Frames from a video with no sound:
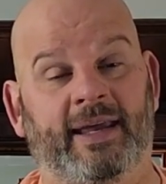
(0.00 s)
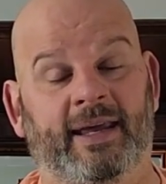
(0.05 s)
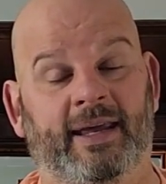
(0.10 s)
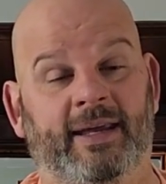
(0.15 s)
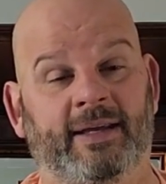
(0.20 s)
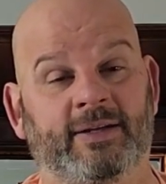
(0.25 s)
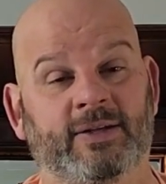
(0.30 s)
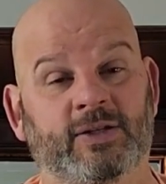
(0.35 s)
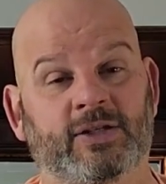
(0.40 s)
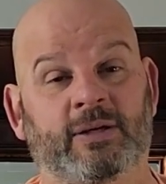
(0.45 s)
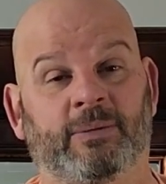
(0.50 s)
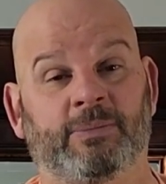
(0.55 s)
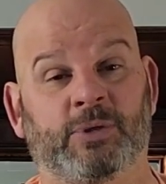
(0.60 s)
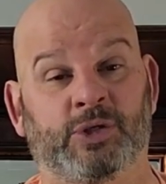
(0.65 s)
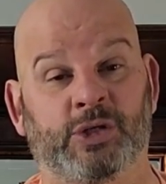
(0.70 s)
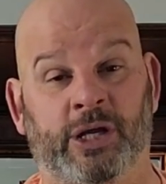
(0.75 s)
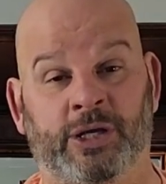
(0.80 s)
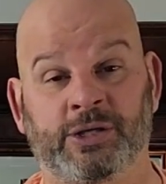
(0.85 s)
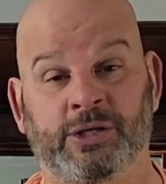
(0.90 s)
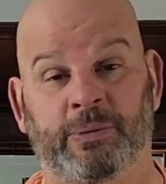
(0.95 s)
in some
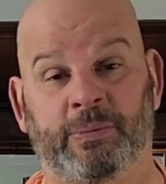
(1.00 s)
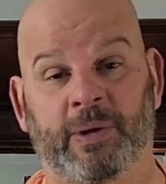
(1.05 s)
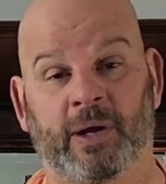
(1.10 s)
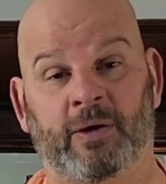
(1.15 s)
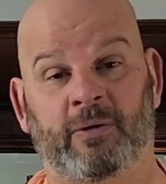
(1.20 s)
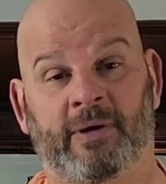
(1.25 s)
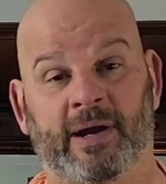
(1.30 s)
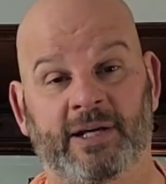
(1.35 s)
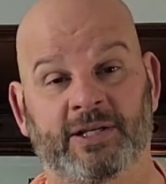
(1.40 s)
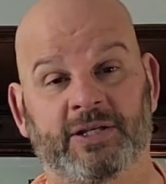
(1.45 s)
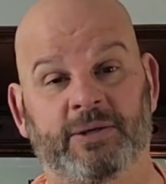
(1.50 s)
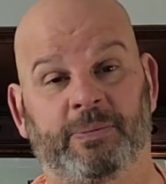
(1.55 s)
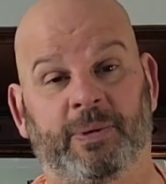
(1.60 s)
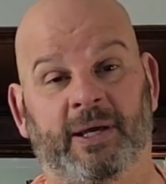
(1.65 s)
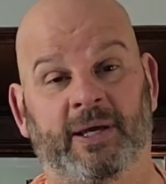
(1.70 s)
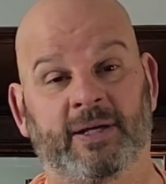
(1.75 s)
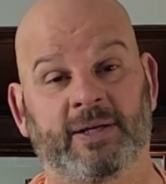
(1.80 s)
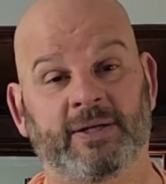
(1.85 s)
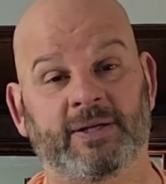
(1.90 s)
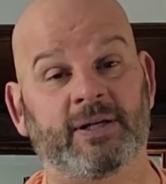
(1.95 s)
ginger beer
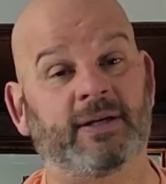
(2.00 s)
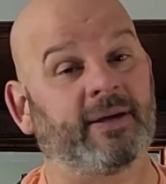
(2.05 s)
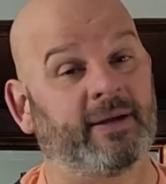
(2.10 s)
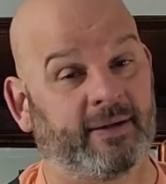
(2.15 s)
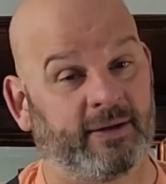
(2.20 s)
recipes.